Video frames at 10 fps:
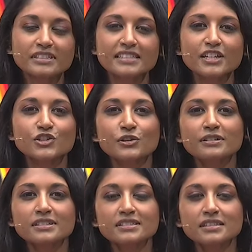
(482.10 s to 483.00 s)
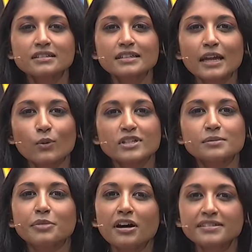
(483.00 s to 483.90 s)
say journalistically, I went to
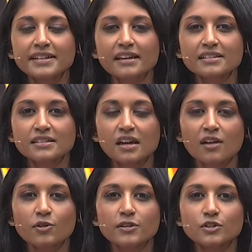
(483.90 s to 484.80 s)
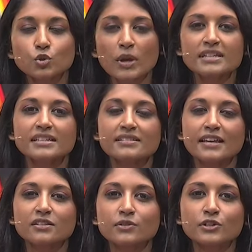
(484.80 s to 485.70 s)
Bosnia to cover the 20th
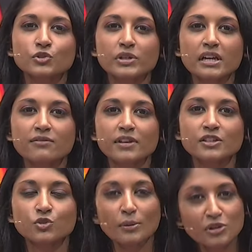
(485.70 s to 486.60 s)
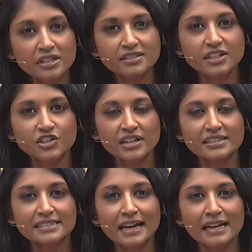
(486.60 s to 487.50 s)
anniversary of the Srebrenica
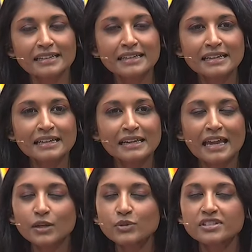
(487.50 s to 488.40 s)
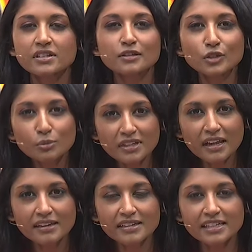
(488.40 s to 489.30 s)
genocide, and it was an
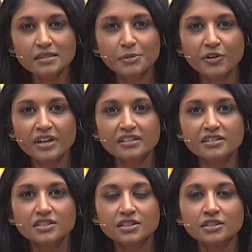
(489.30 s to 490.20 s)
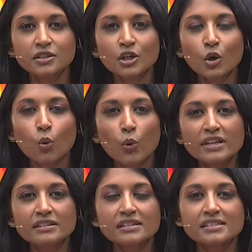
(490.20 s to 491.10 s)
illuminating experience to
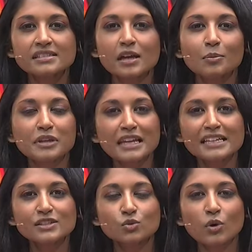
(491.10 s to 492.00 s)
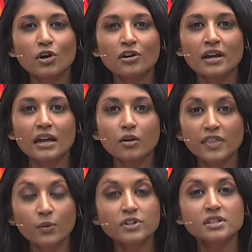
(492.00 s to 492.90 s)
witness a place where
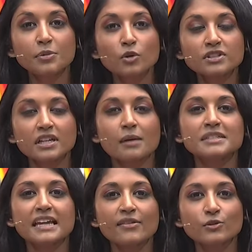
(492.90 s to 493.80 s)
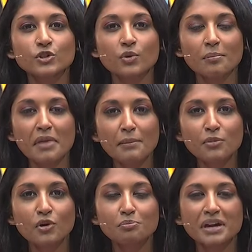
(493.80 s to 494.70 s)
they were supposed to come together to
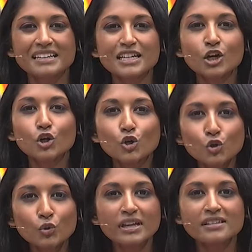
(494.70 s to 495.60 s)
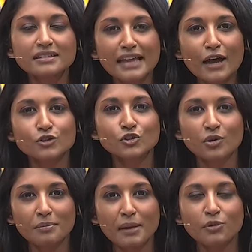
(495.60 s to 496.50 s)
remember, but who is allowed to
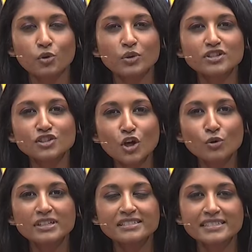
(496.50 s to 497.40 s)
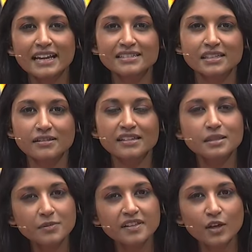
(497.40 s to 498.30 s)
remember was so contested. That's
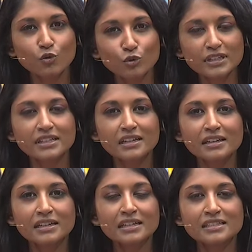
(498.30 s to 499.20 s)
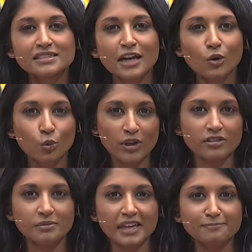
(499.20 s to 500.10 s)
something that really stuck
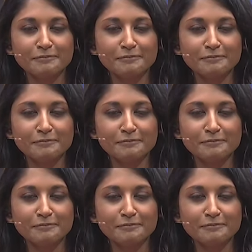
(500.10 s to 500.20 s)
with me.